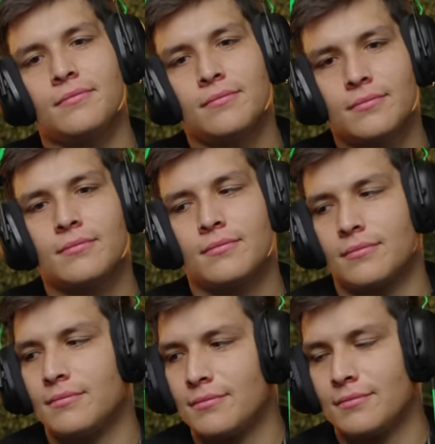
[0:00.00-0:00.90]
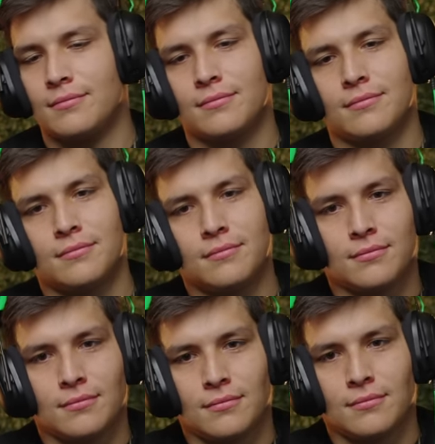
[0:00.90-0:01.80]

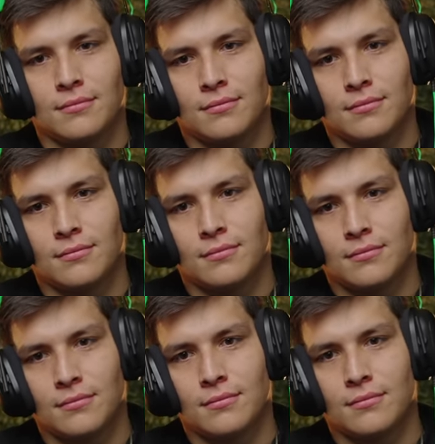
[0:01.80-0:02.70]
[no speech]